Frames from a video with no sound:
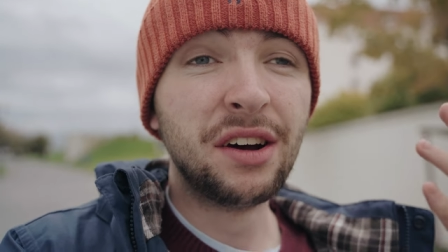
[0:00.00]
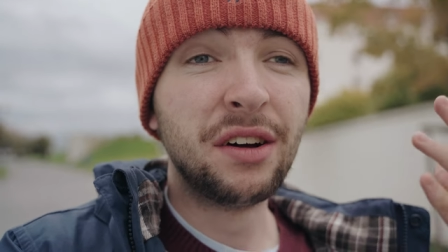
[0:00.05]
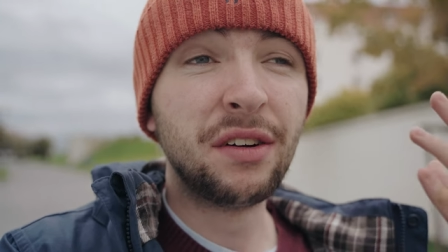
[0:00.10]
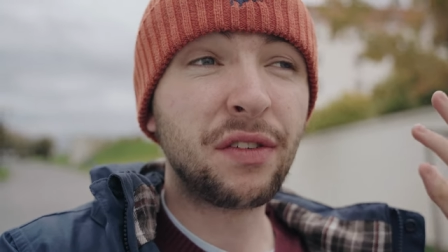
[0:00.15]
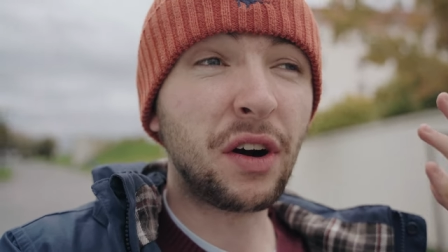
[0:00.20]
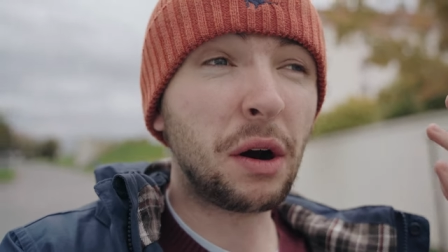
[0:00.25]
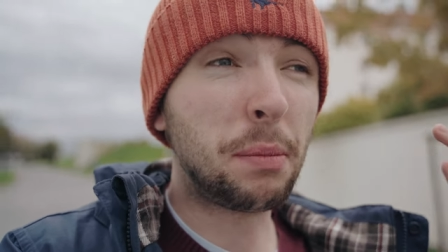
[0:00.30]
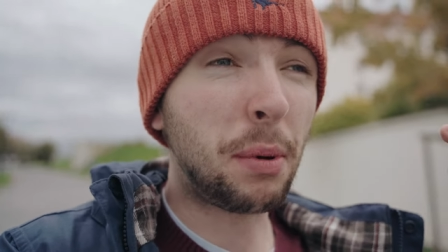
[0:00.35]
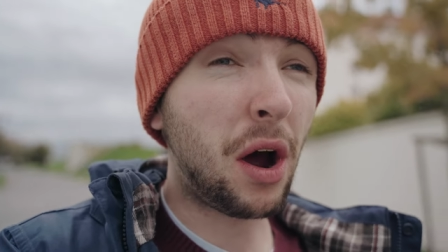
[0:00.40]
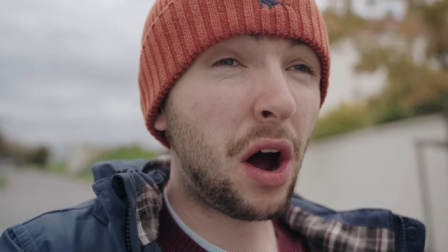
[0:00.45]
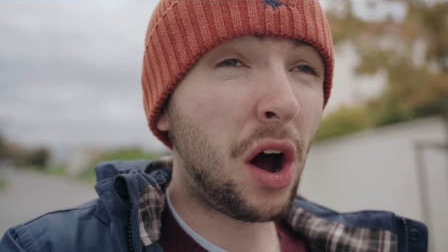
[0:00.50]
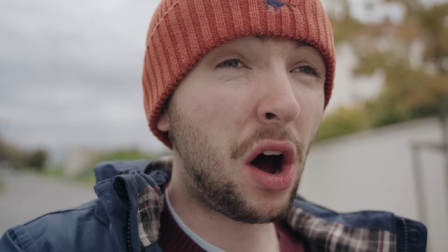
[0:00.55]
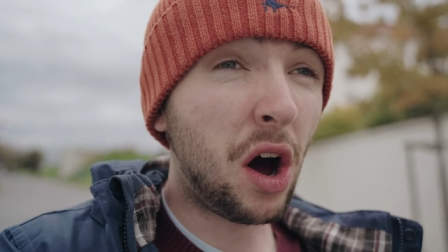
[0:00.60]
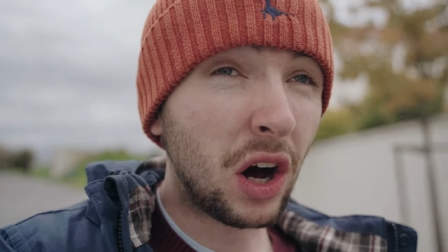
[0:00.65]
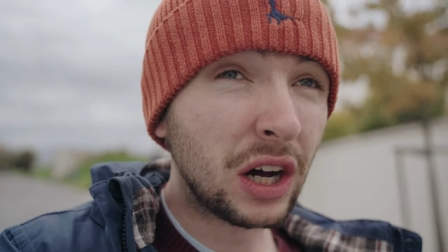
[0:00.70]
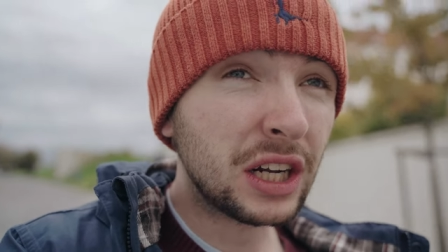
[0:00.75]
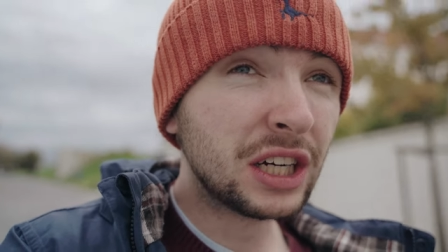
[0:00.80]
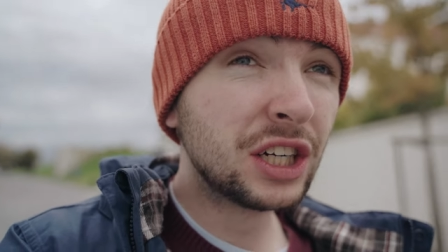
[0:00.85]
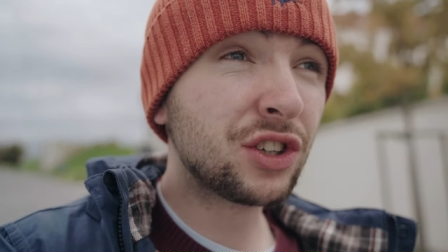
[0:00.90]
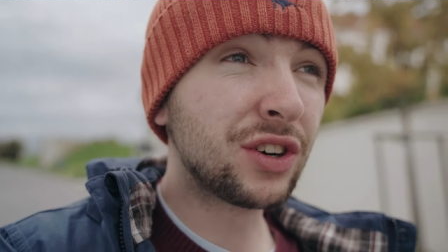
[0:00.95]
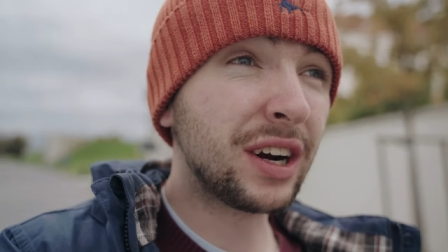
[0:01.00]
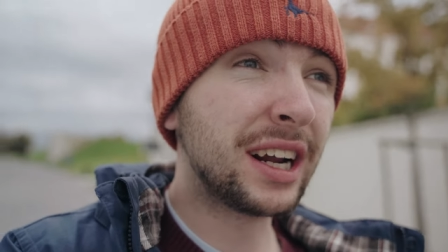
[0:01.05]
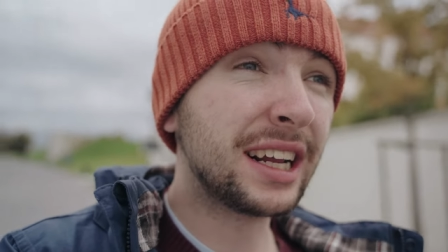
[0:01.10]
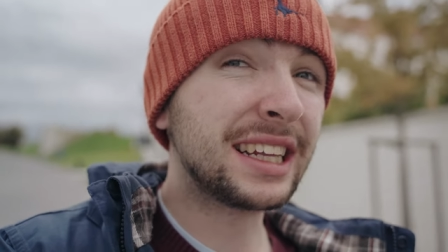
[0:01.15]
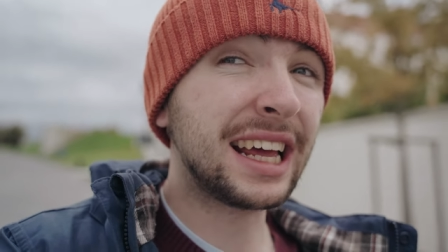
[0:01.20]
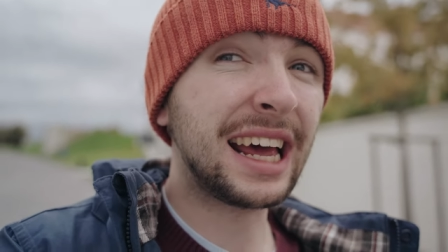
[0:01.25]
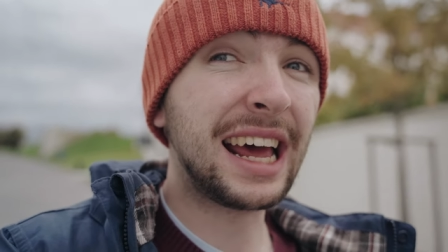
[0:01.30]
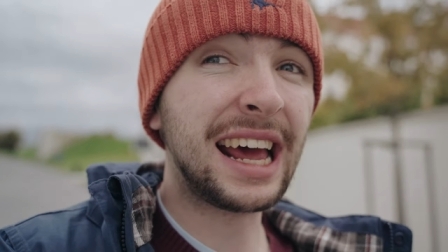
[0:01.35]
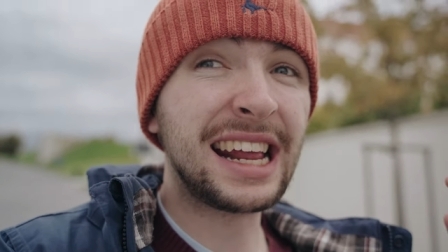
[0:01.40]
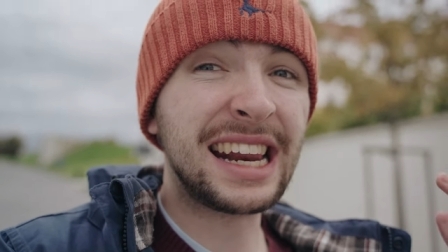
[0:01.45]
for about one
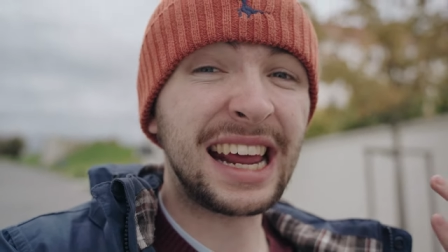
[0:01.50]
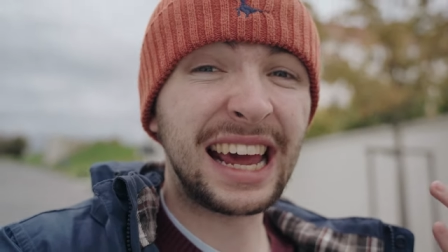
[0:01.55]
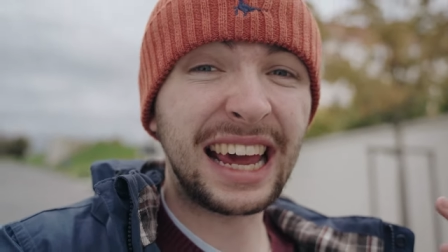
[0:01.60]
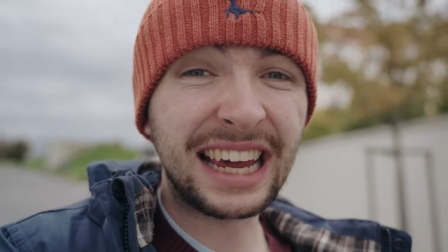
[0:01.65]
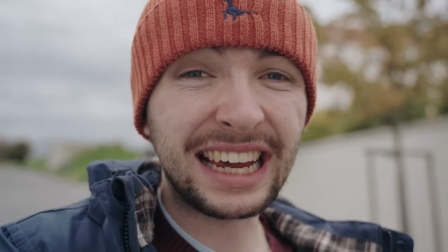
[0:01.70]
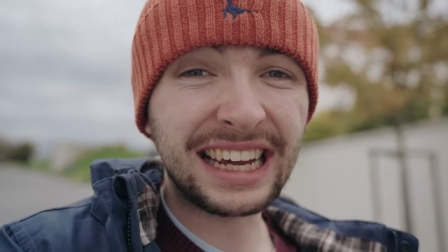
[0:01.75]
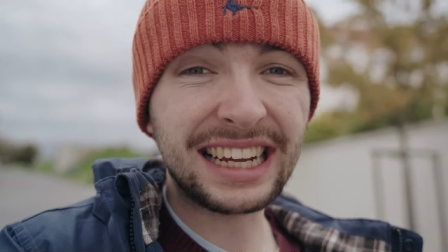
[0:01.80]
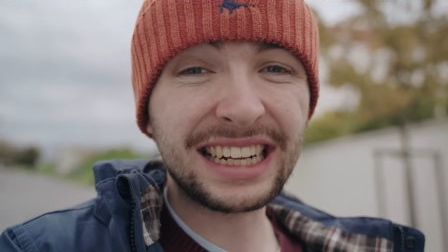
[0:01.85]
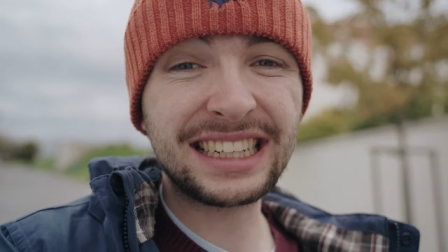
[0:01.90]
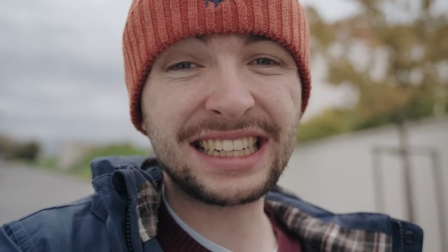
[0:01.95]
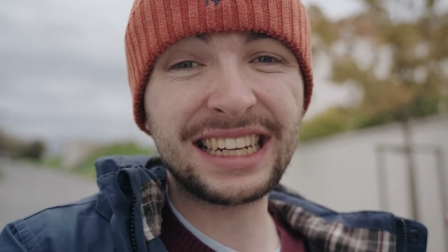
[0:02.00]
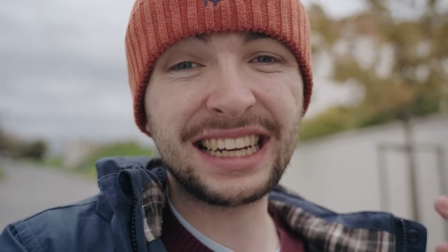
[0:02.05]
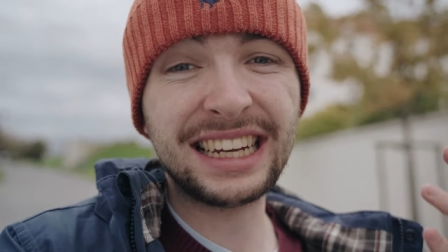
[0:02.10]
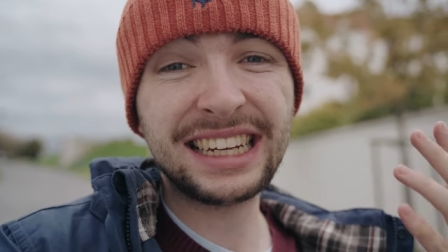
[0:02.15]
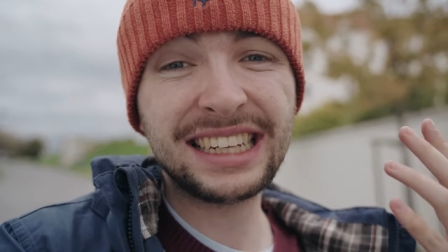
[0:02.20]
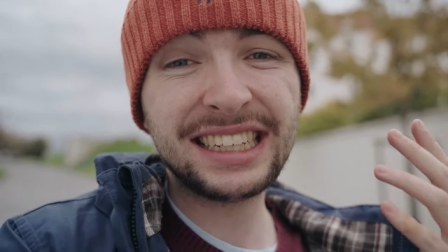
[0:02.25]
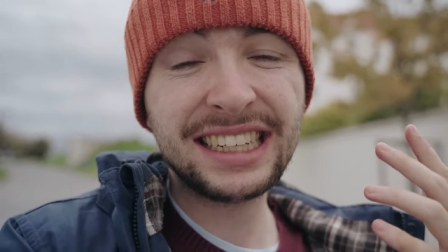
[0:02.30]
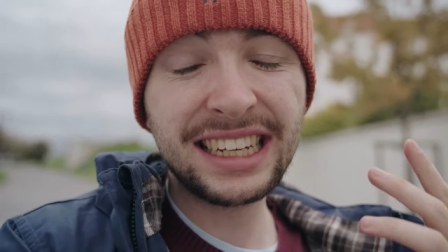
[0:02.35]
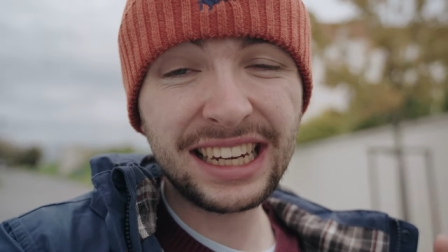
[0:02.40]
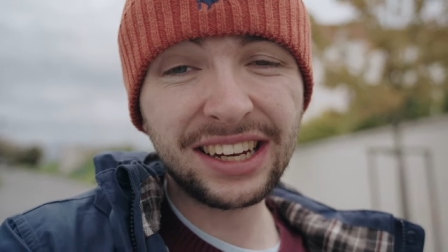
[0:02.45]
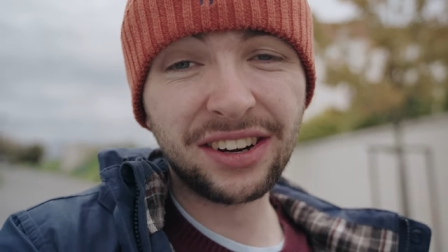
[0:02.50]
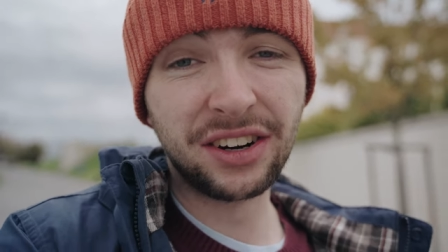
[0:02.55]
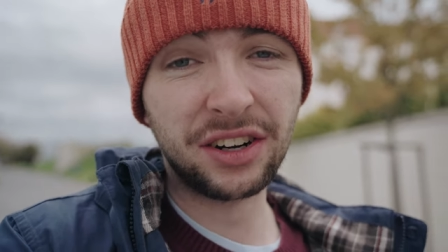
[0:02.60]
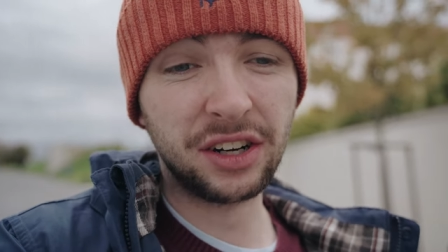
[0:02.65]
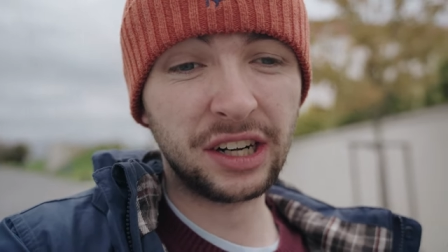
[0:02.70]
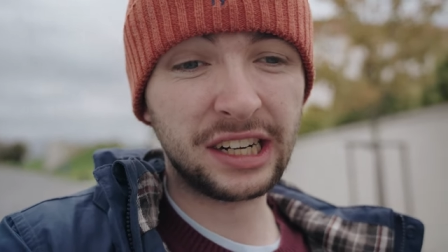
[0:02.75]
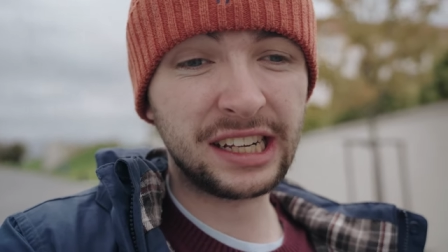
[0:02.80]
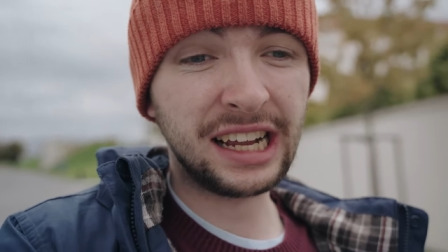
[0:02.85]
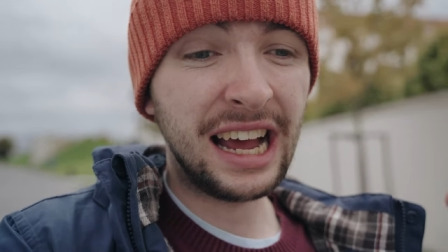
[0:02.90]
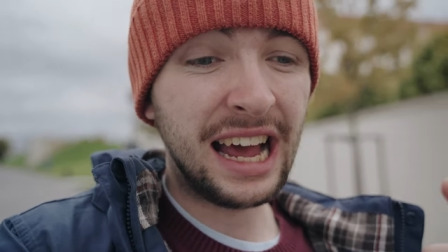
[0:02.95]
hundred eighty
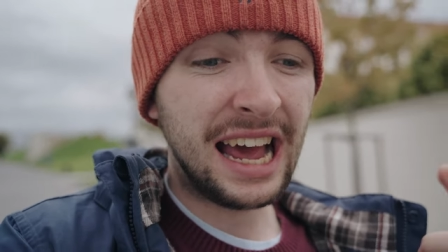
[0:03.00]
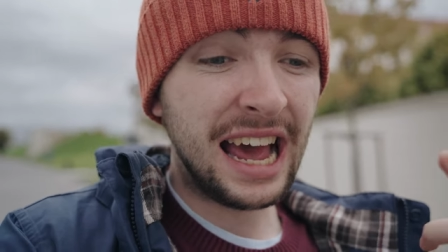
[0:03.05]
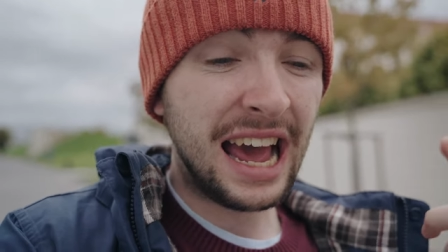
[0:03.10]
years.